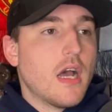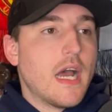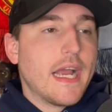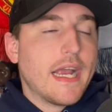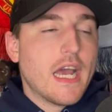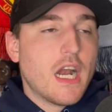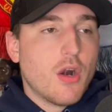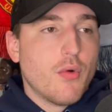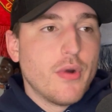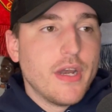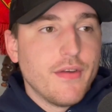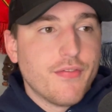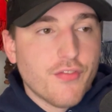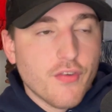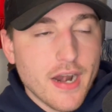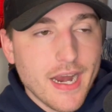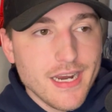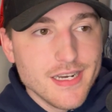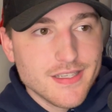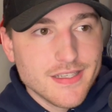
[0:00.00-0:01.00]
I got to
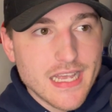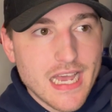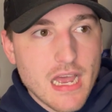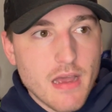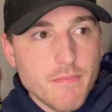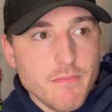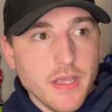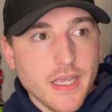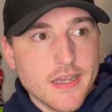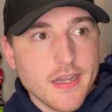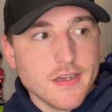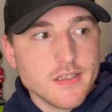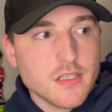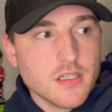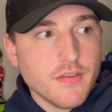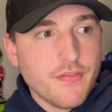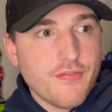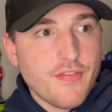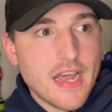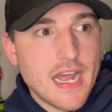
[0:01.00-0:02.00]
rephrase that because of
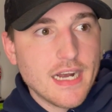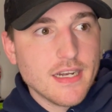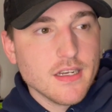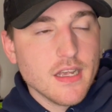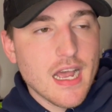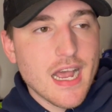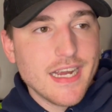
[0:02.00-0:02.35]
the fact